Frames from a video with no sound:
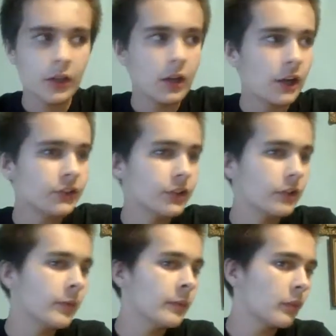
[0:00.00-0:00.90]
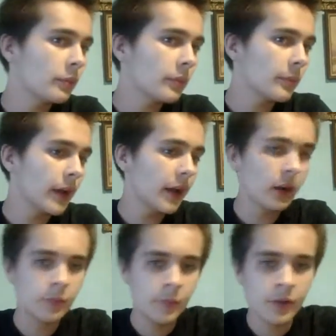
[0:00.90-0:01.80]
I should have been more
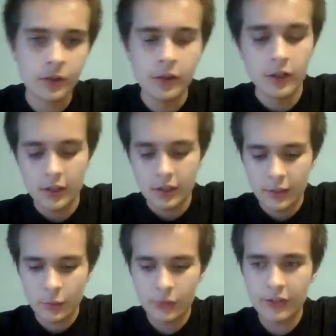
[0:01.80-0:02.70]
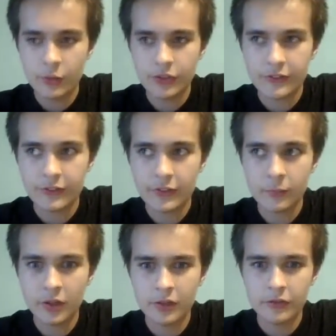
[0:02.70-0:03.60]
prepared, but I would think it was like seven
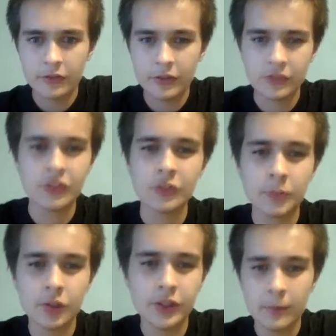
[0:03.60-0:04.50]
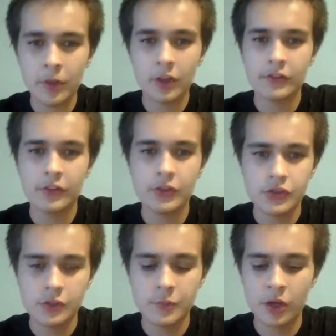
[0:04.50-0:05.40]
bucks. Just bring eight bucks and you
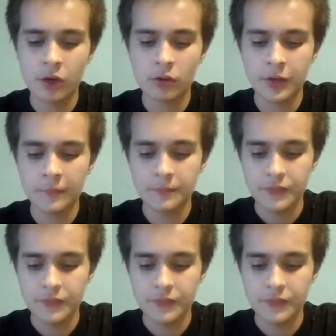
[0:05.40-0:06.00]
should be all right.